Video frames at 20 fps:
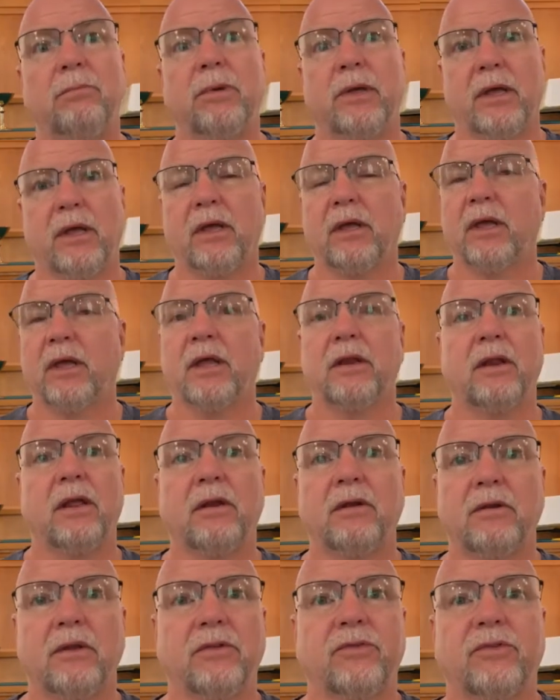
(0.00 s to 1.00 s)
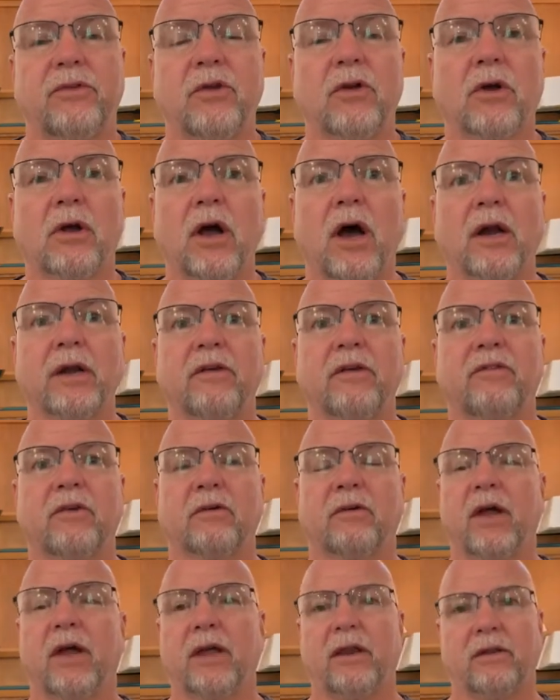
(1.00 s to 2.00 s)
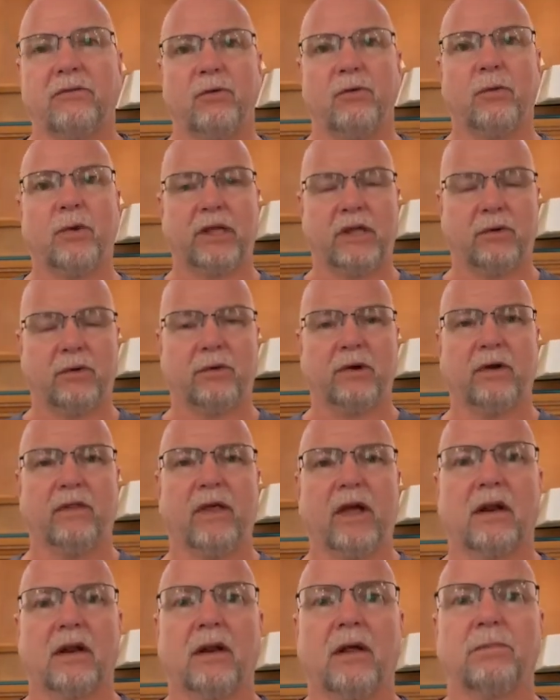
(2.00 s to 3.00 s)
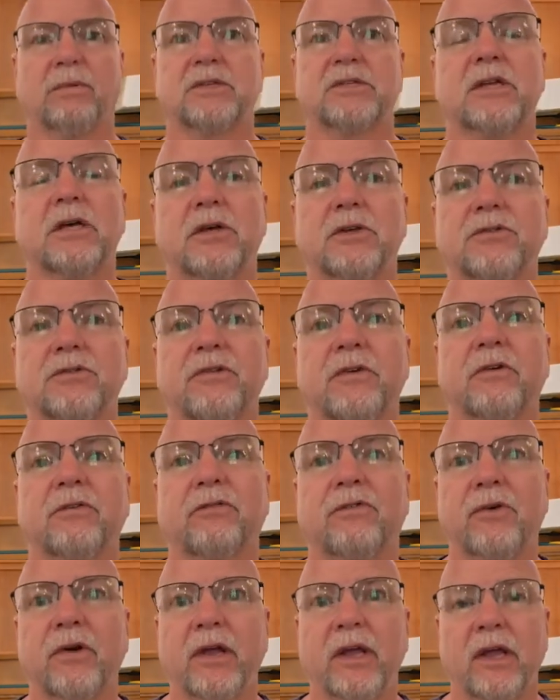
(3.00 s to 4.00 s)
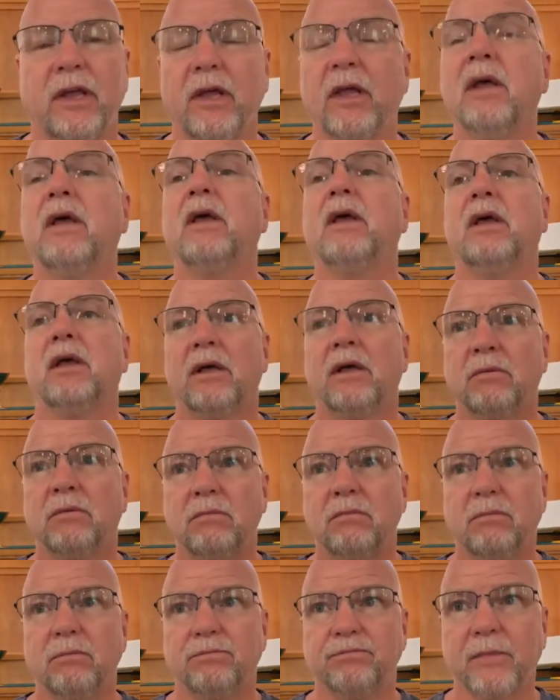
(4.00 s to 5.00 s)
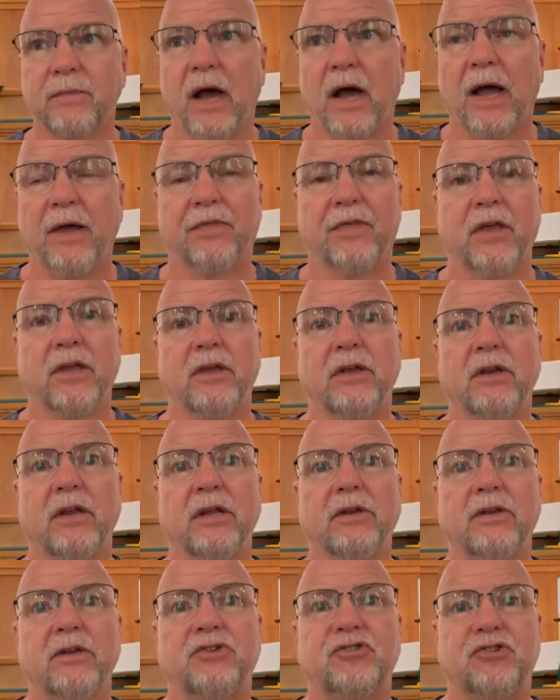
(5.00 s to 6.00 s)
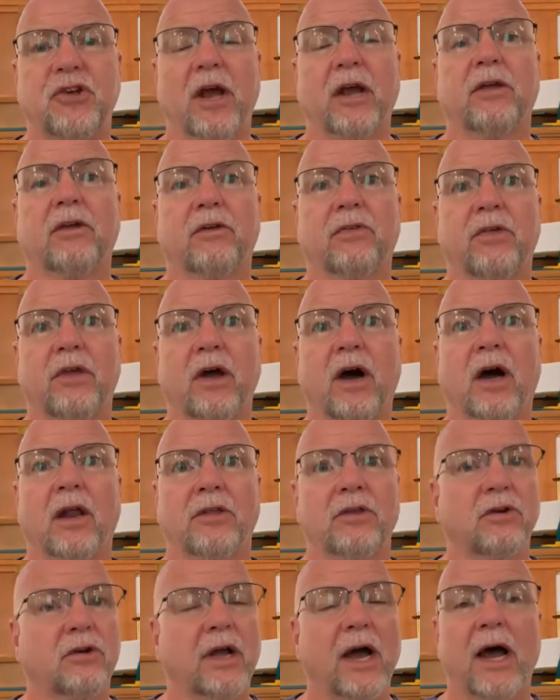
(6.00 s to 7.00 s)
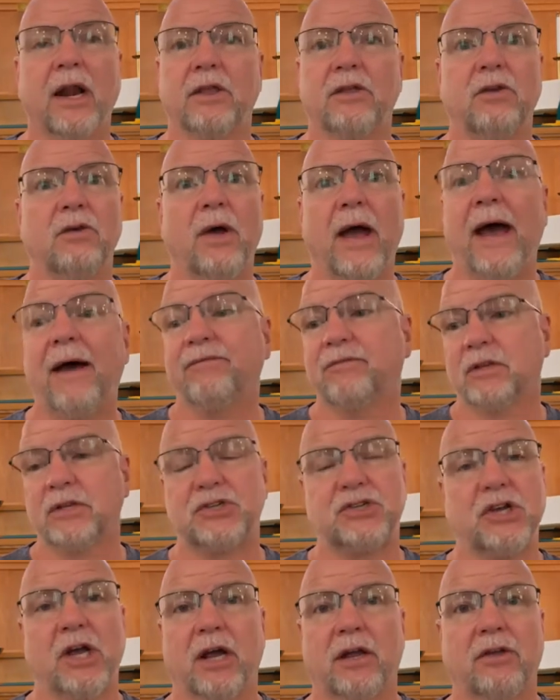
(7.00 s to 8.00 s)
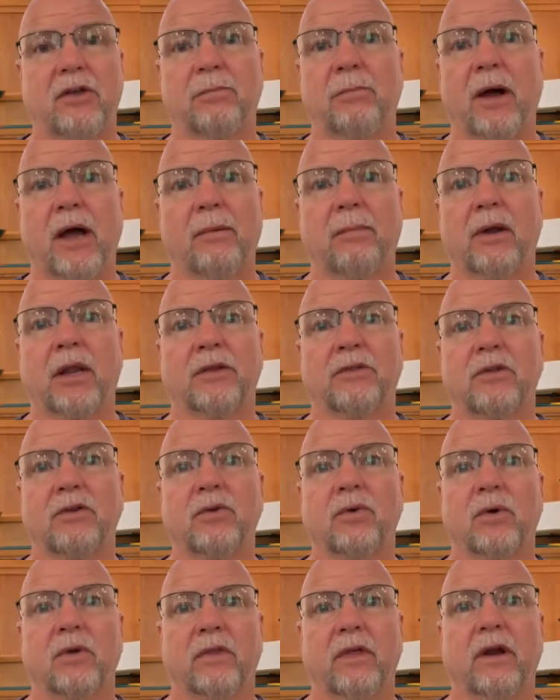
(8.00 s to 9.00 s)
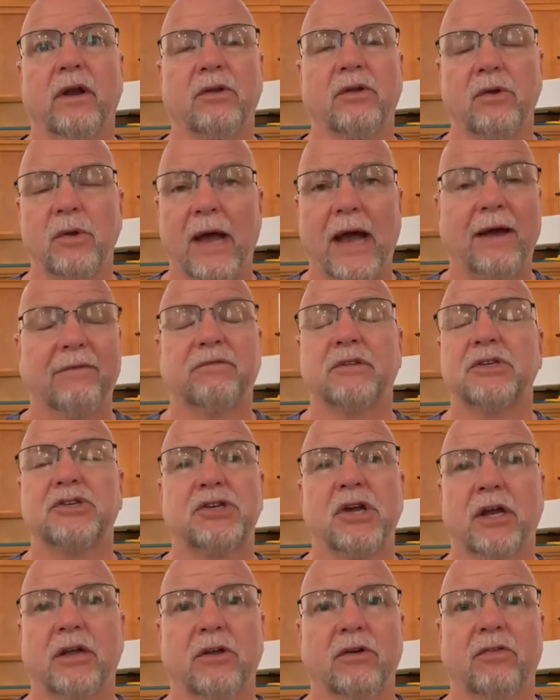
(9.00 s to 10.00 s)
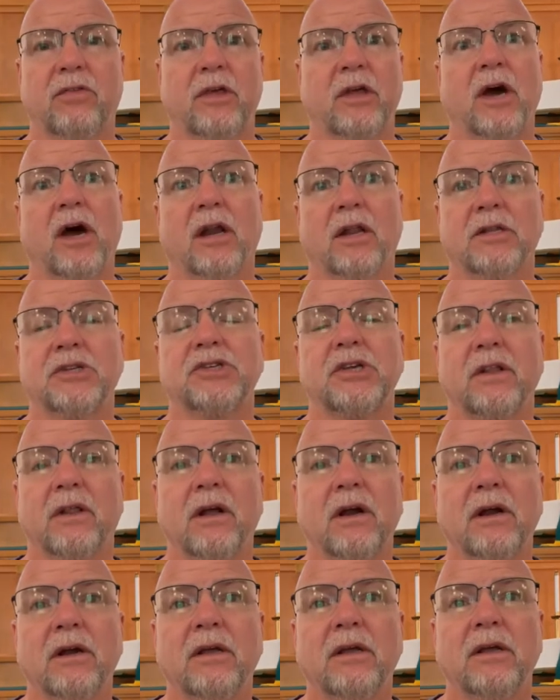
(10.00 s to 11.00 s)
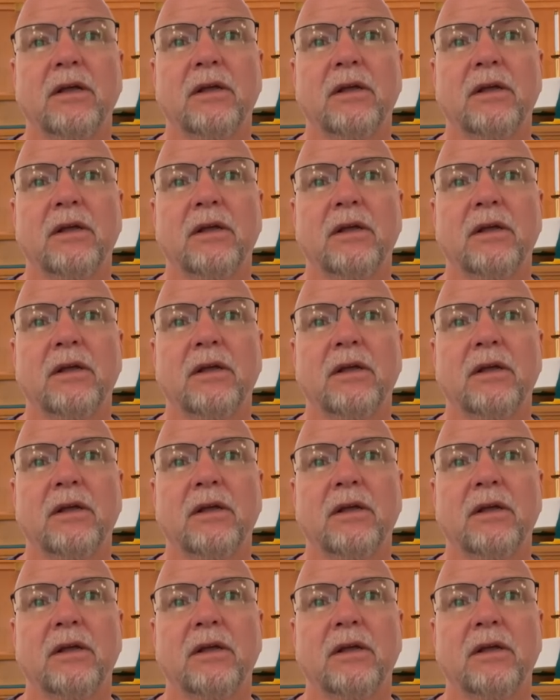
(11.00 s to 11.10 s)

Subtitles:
being, and it's your God-given right, if you want to get rid of that clump of cells, feel free, I think you need to check your theology. You have to check your Bible at the door there. You have to check your theology there.